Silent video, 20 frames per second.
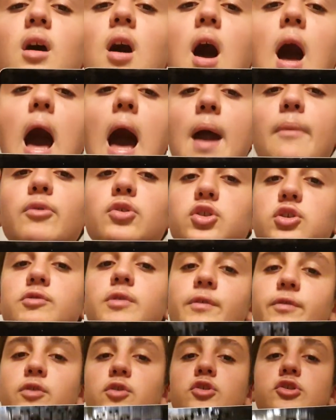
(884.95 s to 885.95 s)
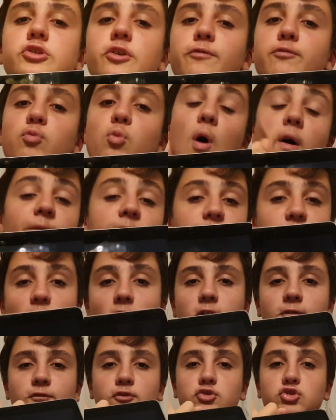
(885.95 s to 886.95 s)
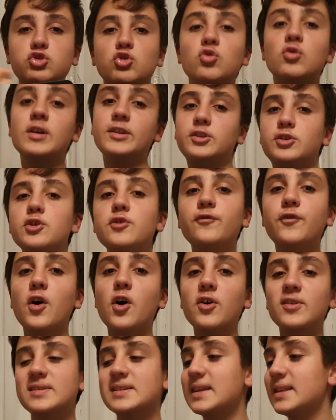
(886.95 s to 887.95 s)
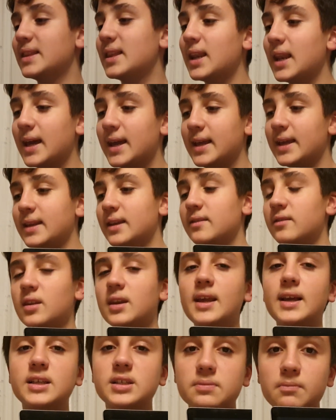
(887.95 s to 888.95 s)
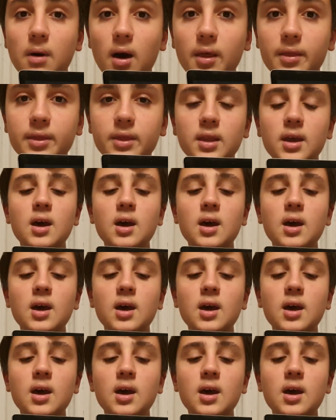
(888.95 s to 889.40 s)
I will do reviews of one phone for sure and two phones in the next month.